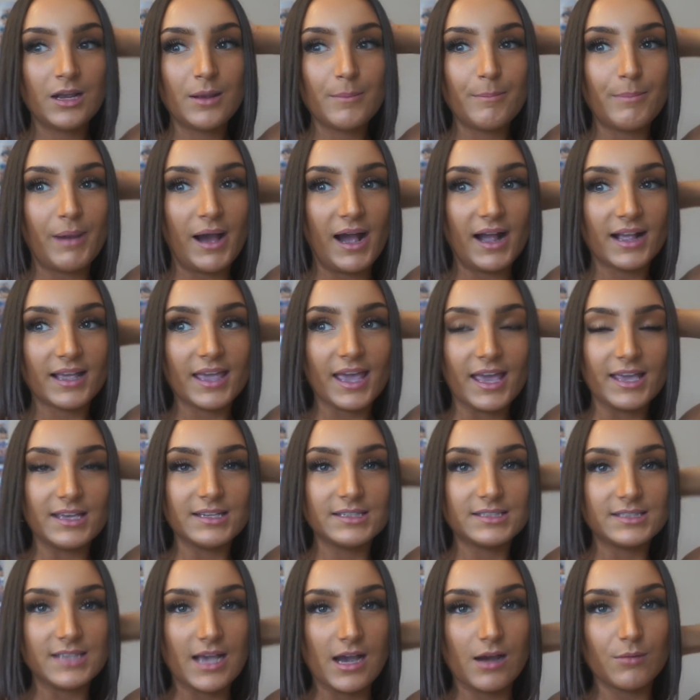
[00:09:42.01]
back
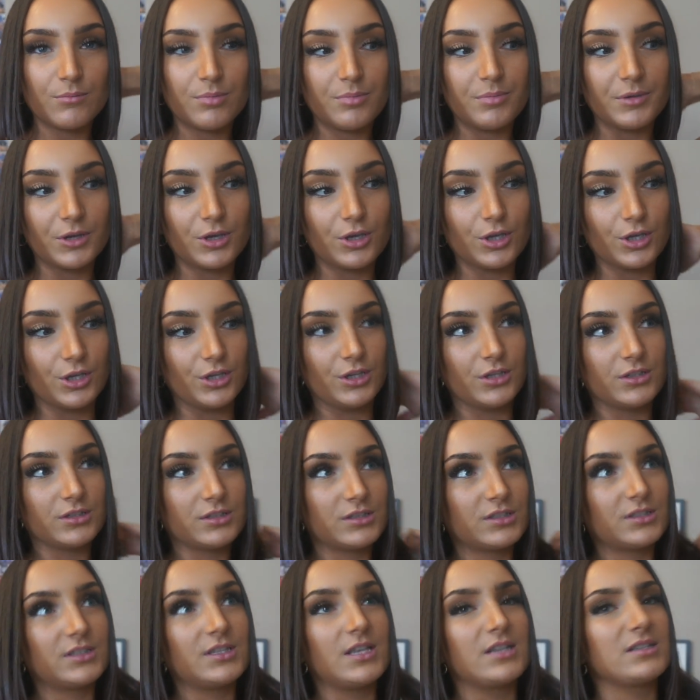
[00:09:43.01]
ASAP
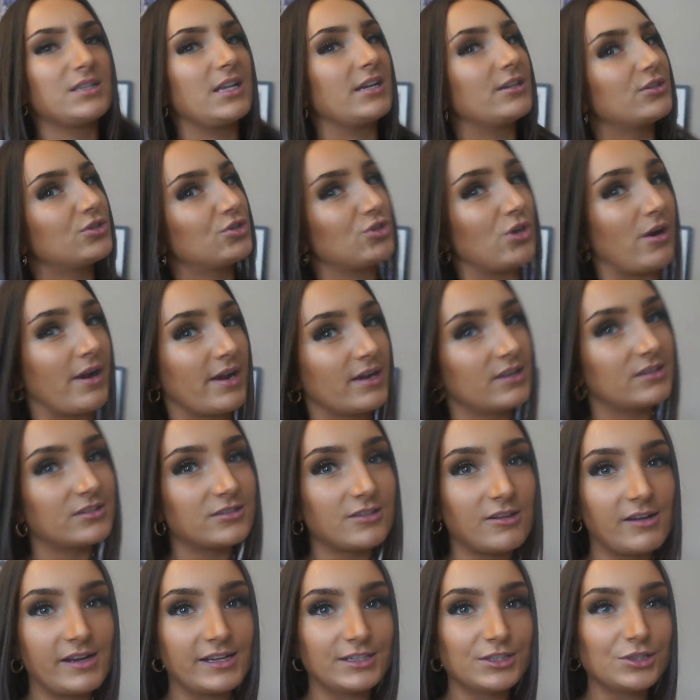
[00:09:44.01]
because there's like strikes
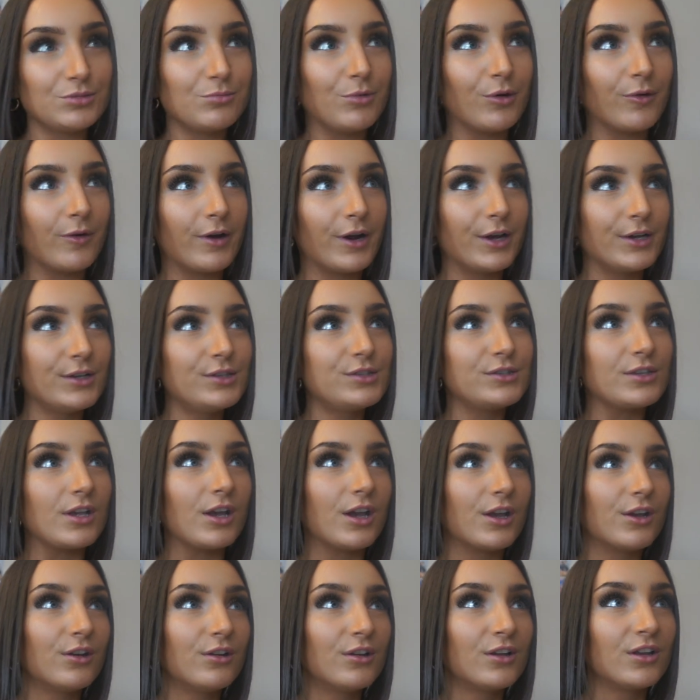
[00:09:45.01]
starting tomorrow.
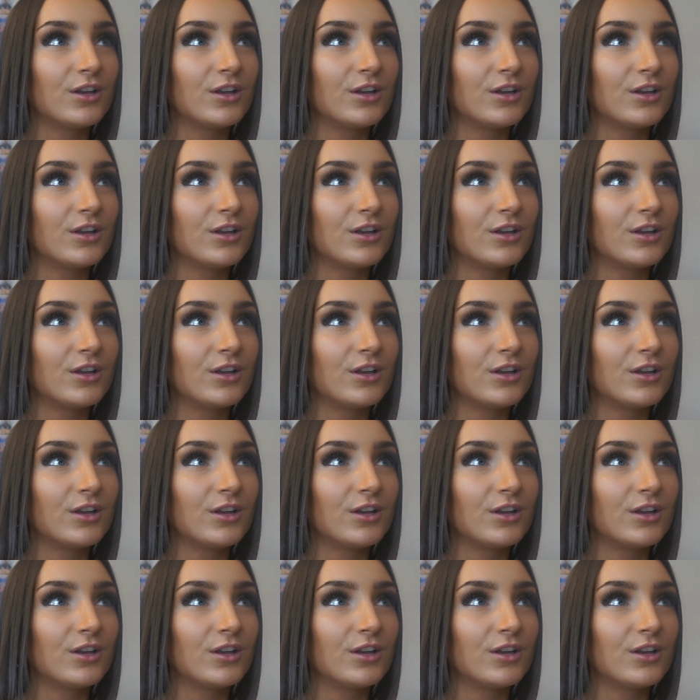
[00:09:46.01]
So